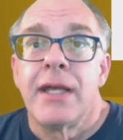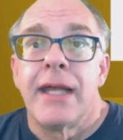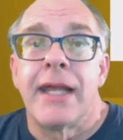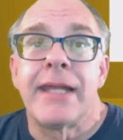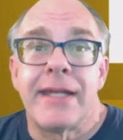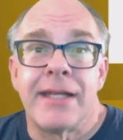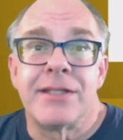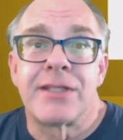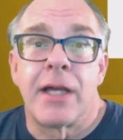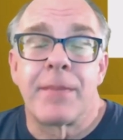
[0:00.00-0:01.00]
and that
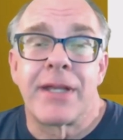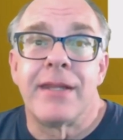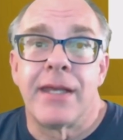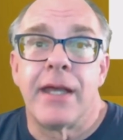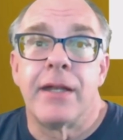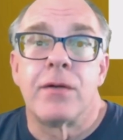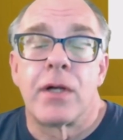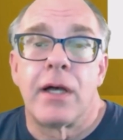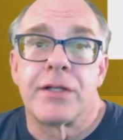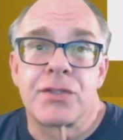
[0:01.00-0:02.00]
enzyme can then
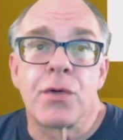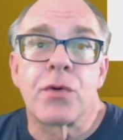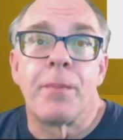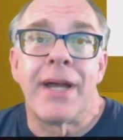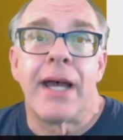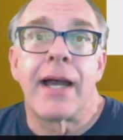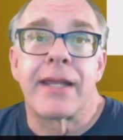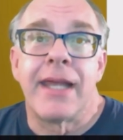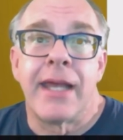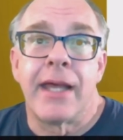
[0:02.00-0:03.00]
circle back
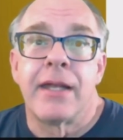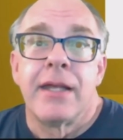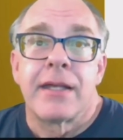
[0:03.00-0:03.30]
and